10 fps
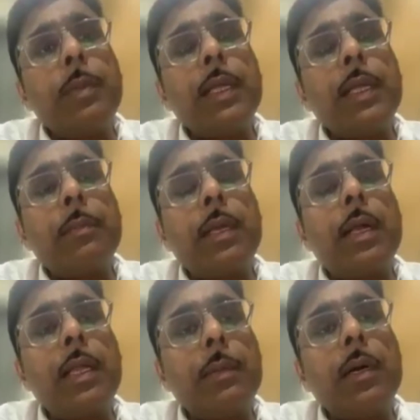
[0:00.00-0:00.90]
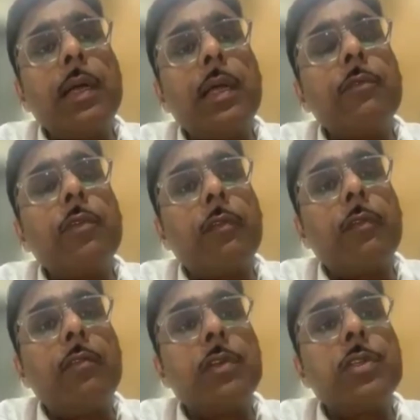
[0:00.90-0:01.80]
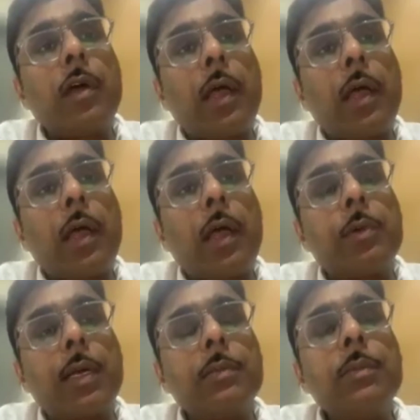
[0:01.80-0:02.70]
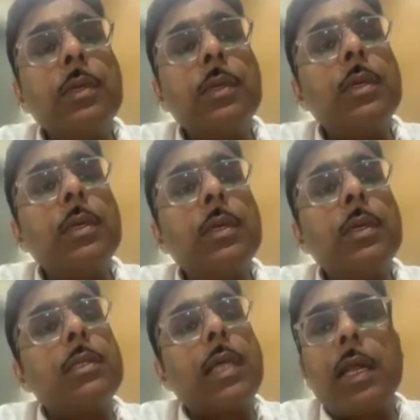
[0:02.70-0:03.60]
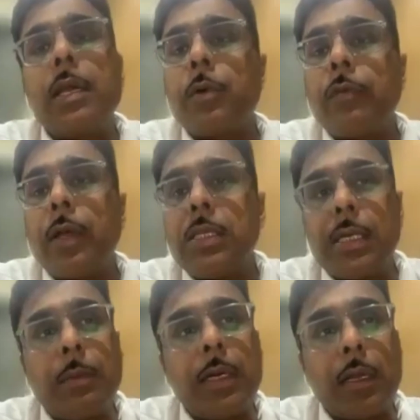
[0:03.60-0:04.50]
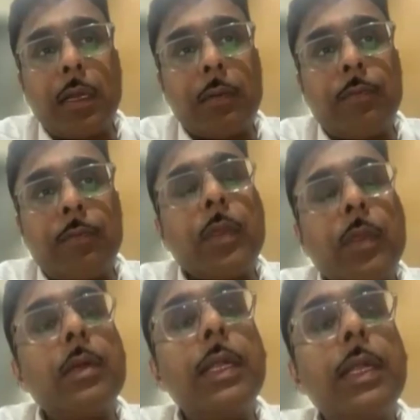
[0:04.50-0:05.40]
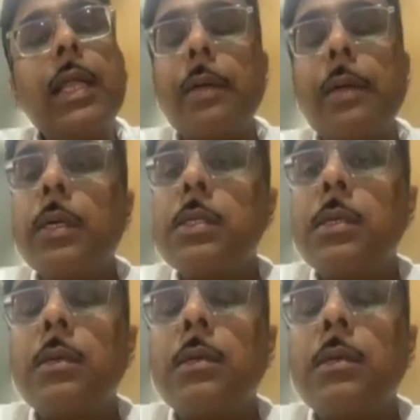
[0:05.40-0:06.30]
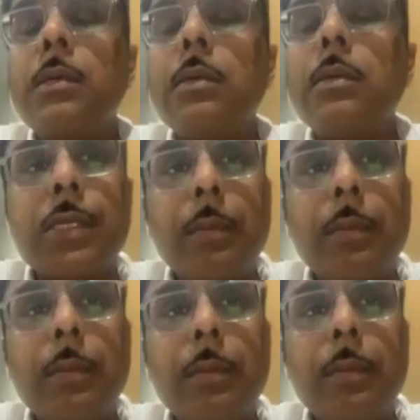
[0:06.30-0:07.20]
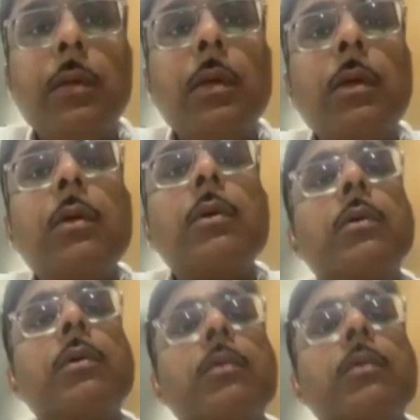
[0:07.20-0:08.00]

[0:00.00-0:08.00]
For non-pitting edema and for evaluation of hypothyroidism, thyroid profile shall be done. D-dimers test shall be done